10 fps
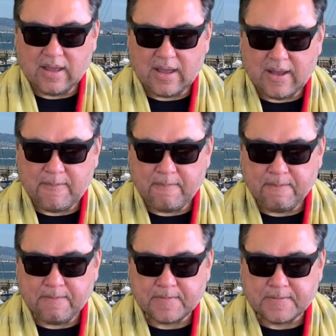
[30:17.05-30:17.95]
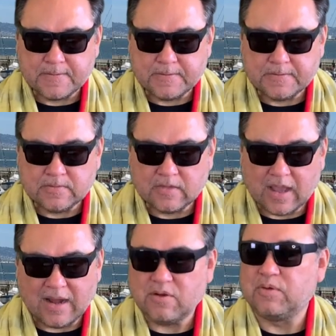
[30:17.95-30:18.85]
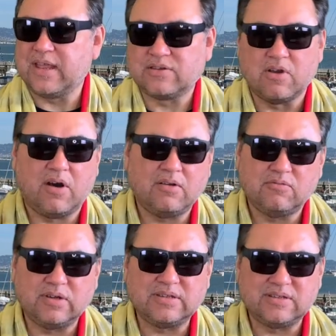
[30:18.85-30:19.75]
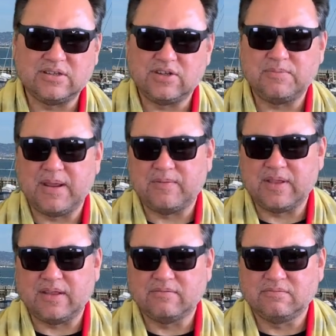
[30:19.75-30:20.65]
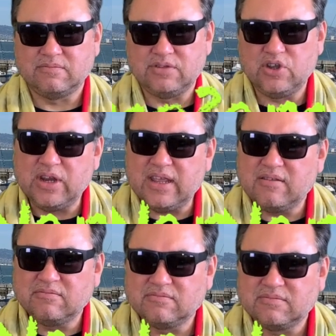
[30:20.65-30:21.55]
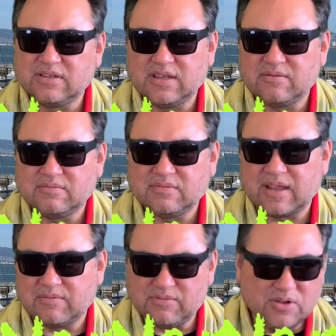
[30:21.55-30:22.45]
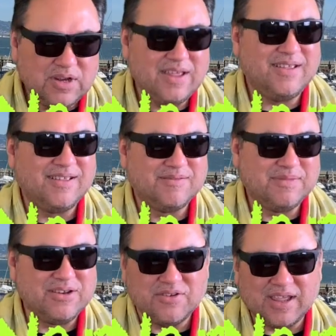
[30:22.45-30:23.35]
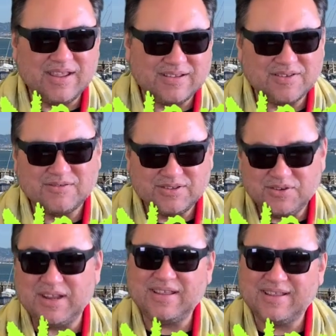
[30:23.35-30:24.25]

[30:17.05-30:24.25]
Um, I don't know what that's called. What's the ship name for that? Uni? Is it like Uni? Minyoongi? So Uni?